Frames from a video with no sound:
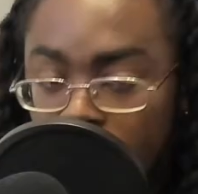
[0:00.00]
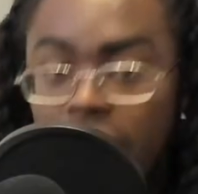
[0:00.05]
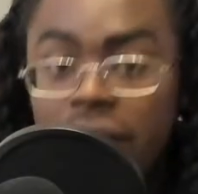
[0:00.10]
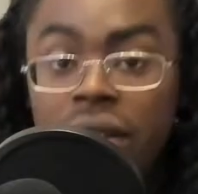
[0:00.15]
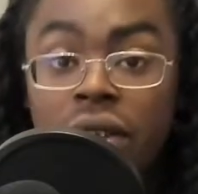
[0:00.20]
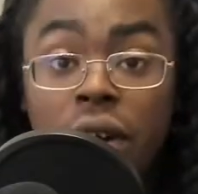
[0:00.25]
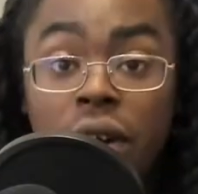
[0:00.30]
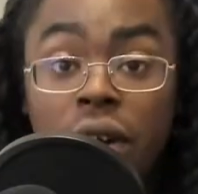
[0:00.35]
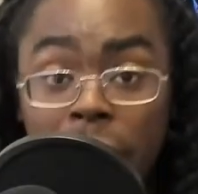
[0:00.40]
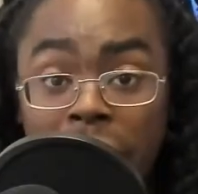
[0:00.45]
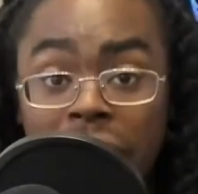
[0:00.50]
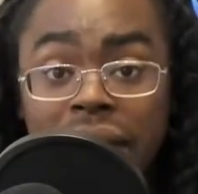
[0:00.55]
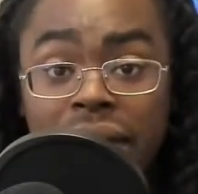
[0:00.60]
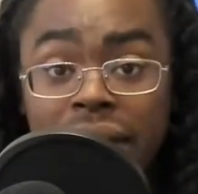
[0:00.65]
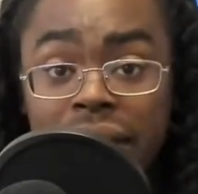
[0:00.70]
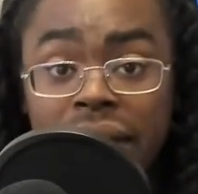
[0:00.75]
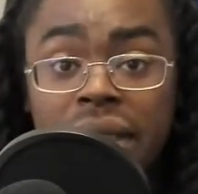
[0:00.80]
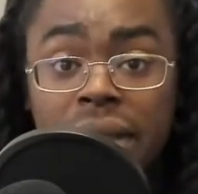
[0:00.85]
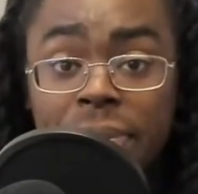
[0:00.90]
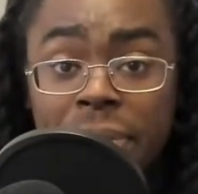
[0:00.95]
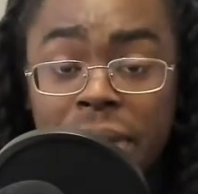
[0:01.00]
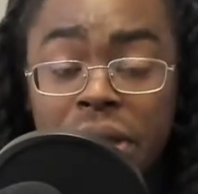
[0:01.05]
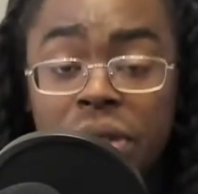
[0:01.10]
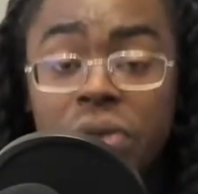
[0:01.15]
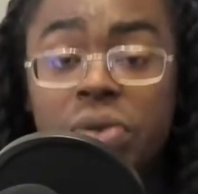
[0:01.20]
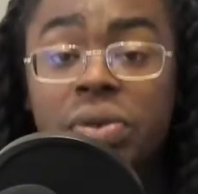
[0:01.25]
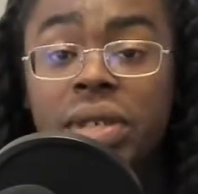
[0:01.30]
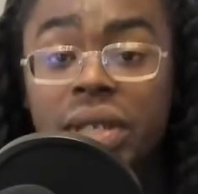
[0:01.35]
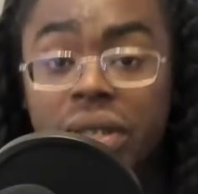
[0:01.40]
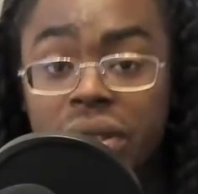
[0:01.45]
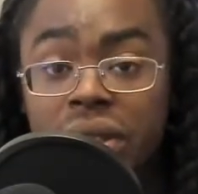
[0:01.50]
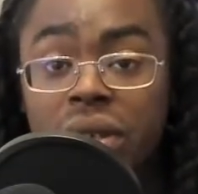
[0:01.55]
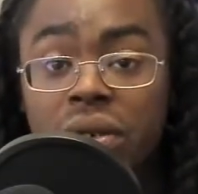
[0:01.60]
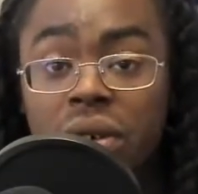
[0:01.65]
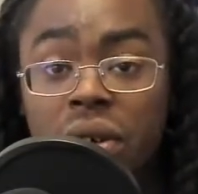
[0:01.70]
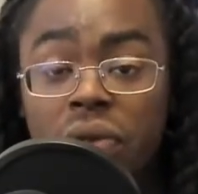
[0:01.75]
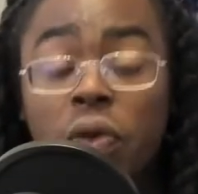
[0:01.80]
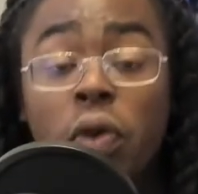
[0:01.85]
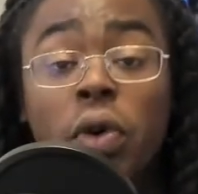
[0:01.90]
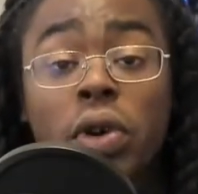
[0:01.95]
There are many things to be using
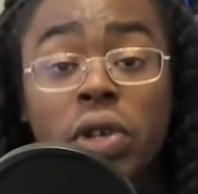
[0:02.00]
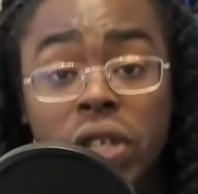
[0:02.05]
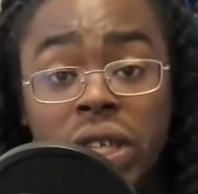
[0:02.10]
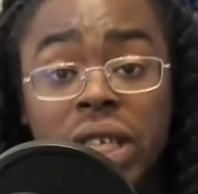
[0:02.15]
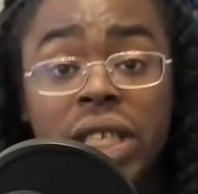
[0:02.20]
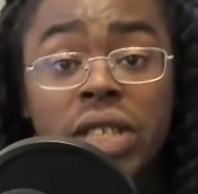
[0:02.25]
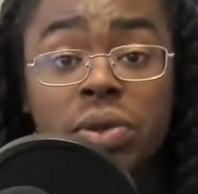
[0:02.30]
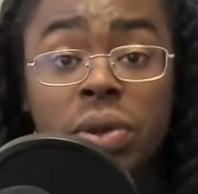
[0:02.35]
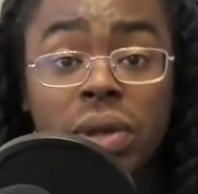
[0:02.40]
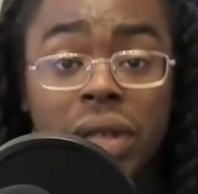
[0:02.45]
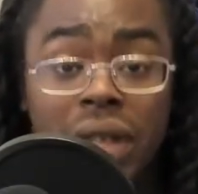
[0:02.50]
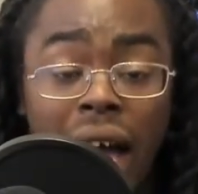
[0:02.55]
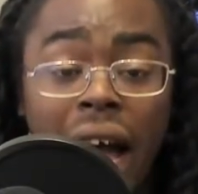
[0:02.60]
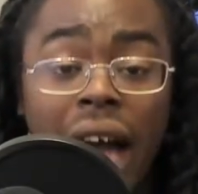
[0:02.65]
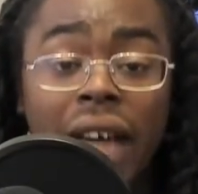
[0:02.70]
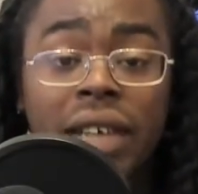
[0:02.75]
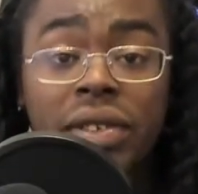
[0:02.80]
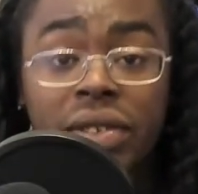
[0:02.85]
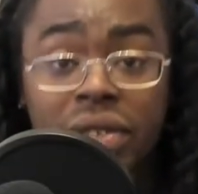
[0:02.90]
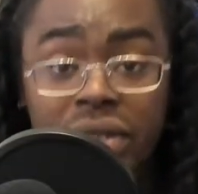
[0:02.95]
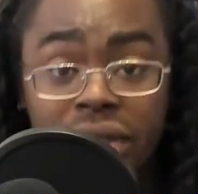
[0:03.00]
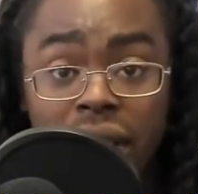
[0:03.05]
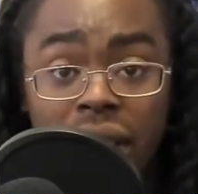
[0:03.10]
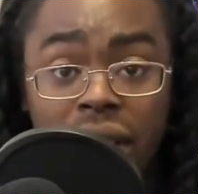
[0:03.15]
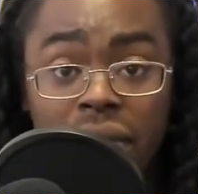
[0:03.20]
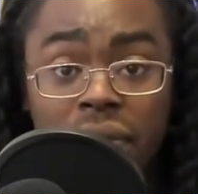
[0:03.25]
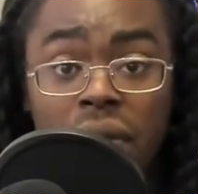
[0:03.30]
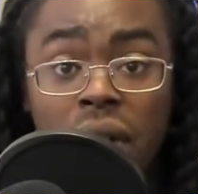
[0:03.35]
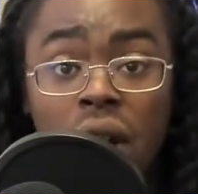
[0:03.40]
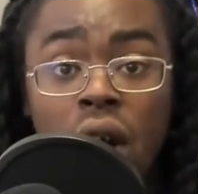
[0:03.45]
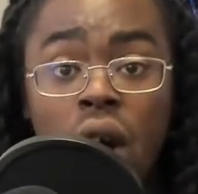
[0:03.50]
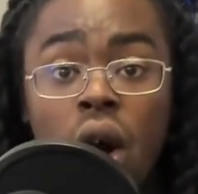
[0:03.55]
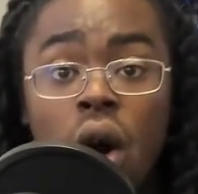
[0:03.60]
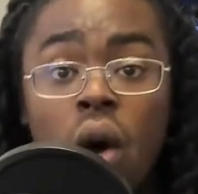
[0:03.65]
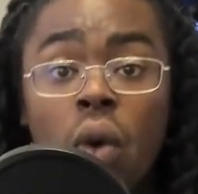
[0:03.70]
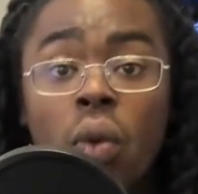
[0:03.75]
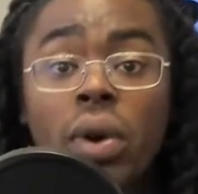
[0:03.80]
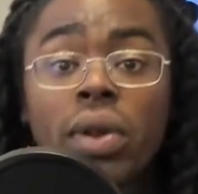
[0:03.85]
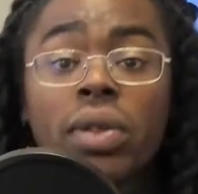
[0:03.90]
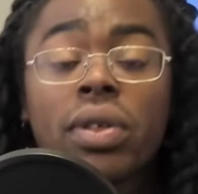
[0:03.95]
Turo for, and you need to align yourself
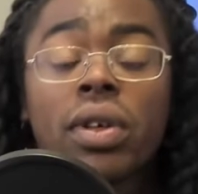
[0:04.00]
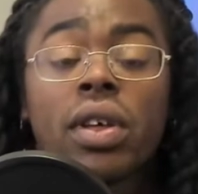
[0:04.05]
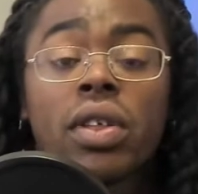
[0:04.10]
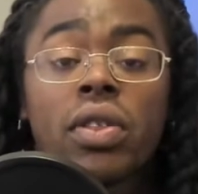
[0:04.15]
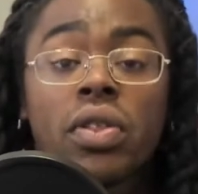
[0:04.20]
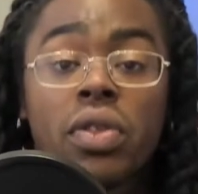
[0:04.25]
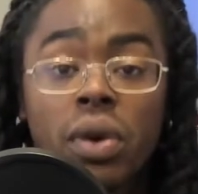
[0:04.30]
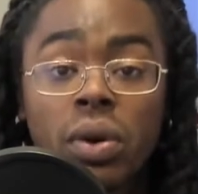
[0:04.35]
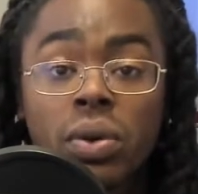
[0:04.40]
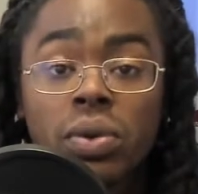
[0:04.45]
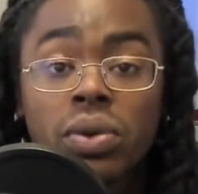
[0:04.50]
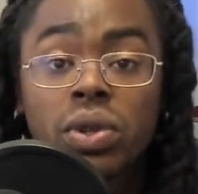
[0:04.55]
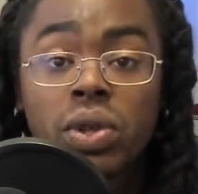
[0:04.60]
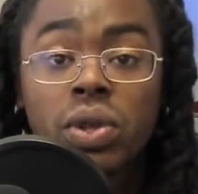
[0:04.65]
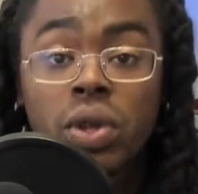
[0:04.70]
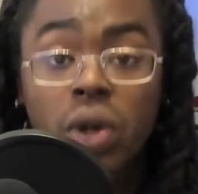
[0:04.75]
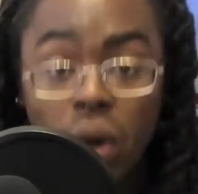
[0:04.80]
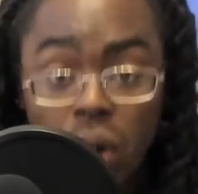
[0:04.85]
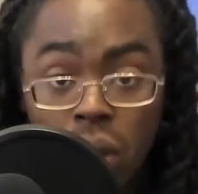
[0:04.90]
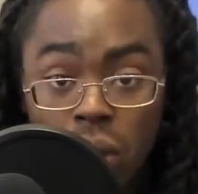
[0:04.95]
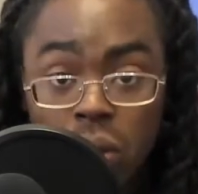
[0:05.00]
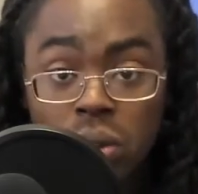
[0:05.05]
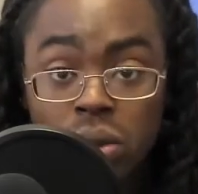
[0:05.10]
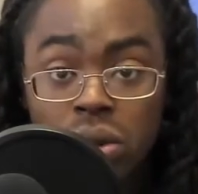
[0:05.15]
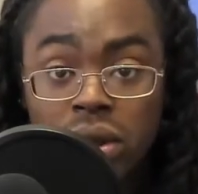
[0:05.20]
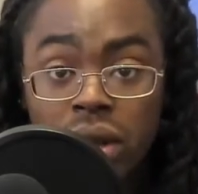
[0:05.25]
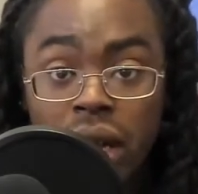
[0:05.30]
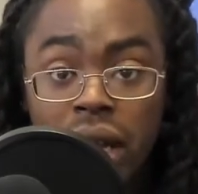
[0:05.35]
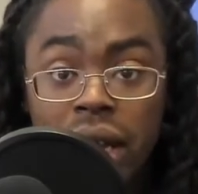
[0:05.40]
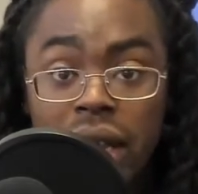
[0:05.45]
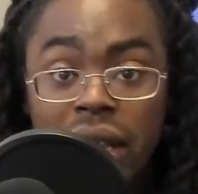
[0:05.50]
with those goals.